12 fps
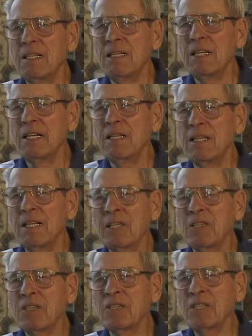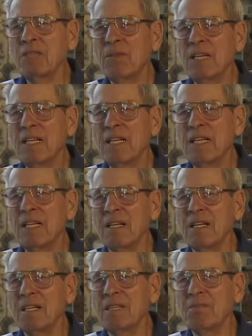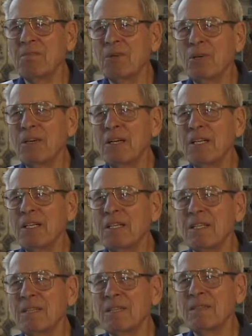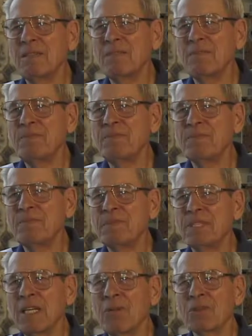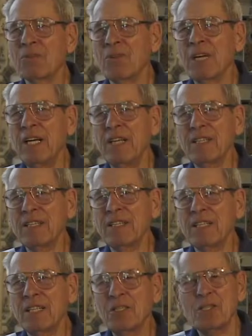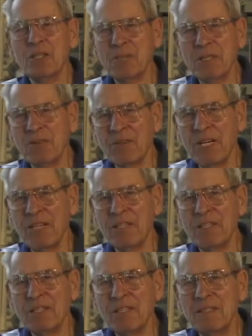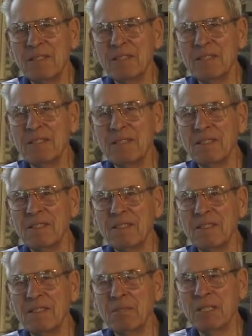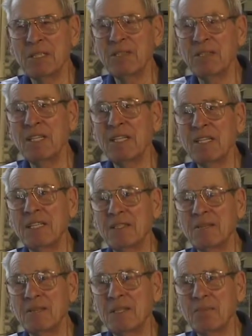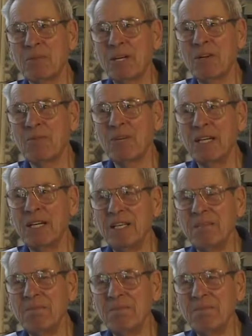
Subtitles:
I could see right then that, boy, I was right. I should have been a writer. But the thing is about writing